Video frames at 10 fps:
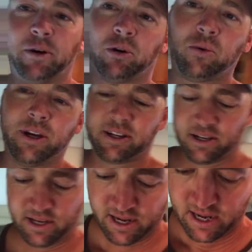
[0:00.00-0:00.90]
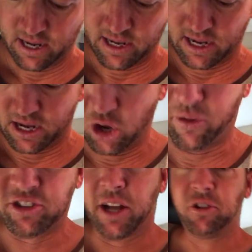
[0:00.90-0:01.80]
real quick. Hopefully
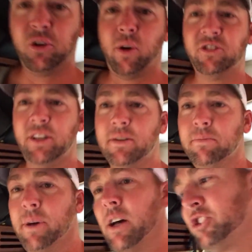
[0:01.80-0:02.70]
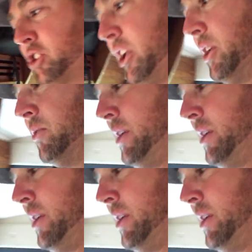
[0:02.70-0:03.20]
it's not too noisy, but I'll show you